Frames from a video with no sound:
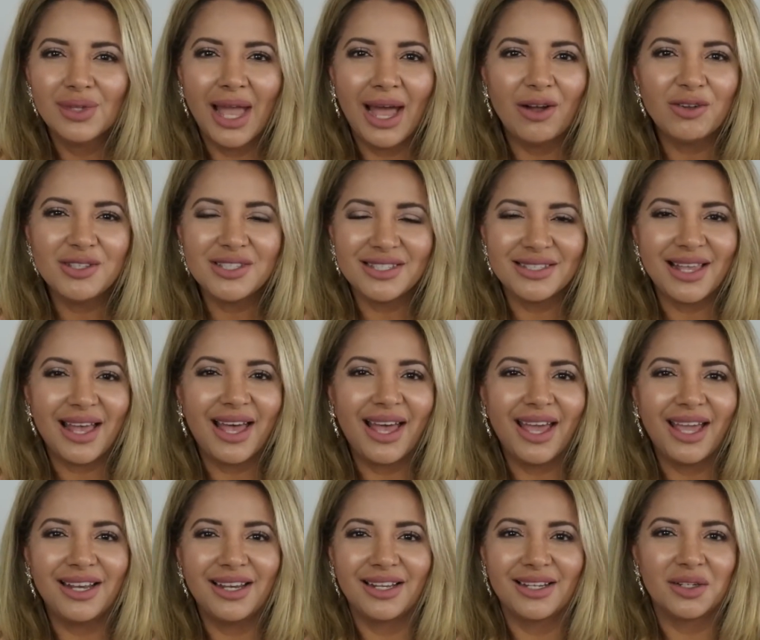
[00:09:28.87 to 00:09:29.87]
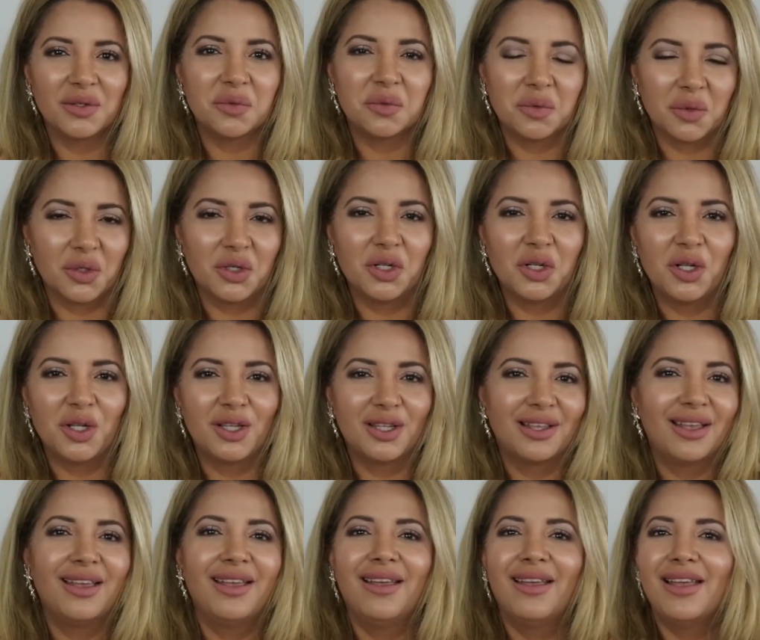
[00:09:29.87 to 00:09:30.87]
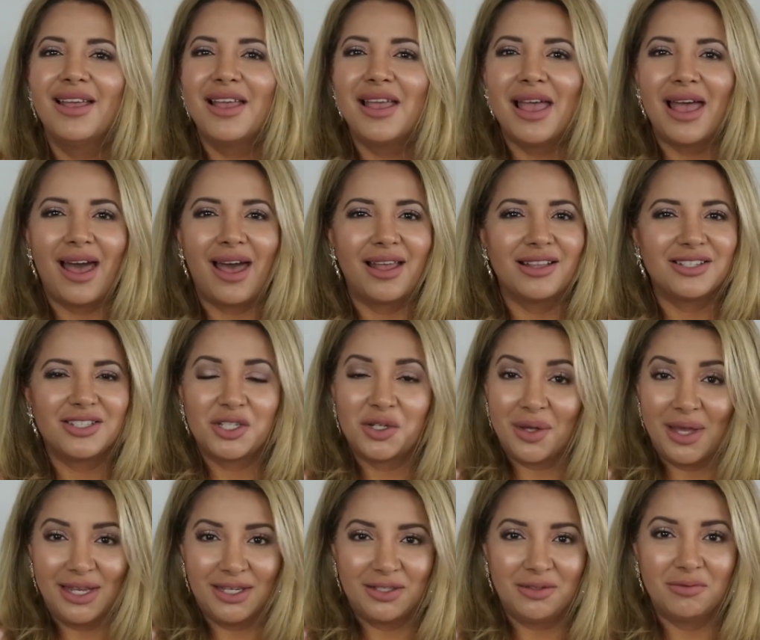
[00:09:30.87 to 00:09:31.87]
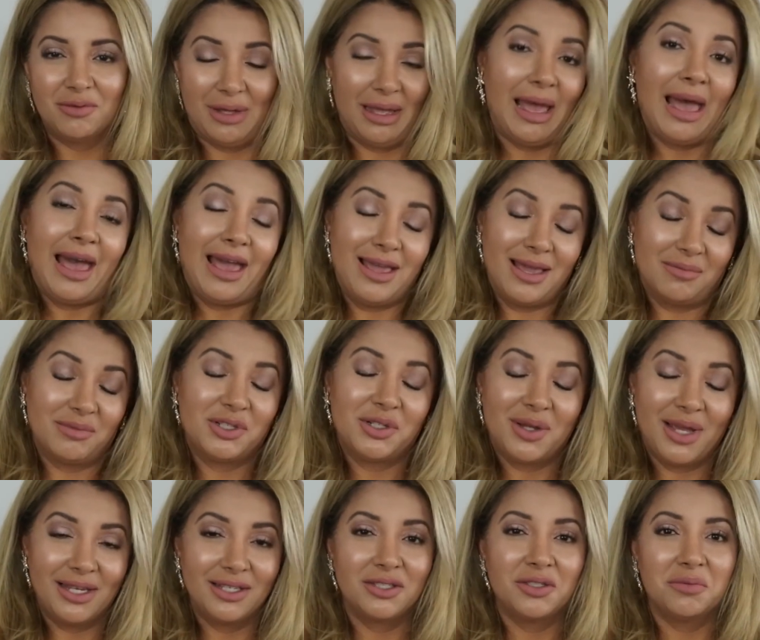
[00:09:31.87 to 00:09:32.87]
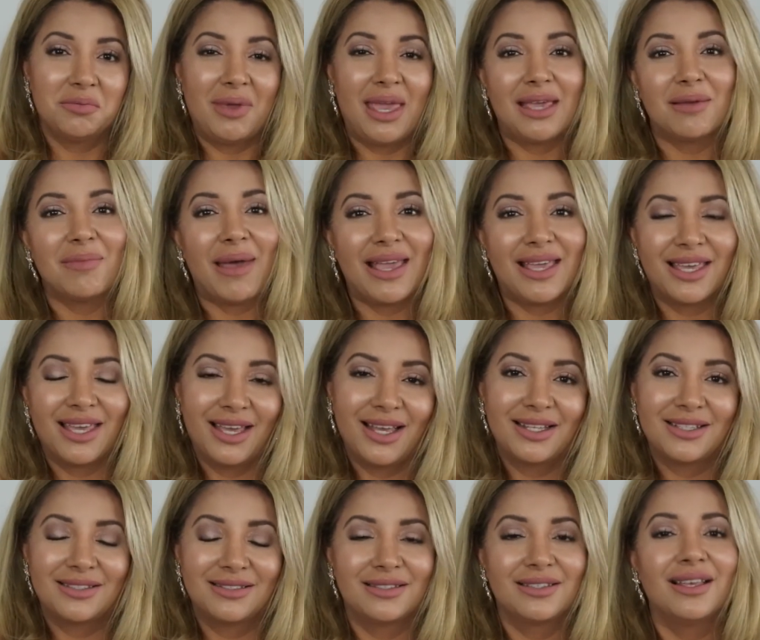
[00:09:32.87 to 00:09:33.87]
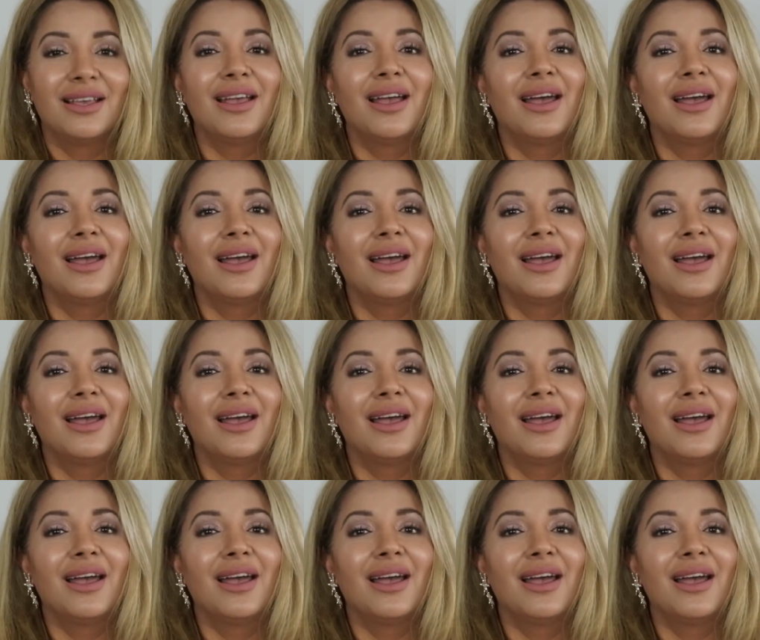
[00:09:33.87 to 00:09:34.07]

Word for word: outside in the world uh, trying I am trying to make my kids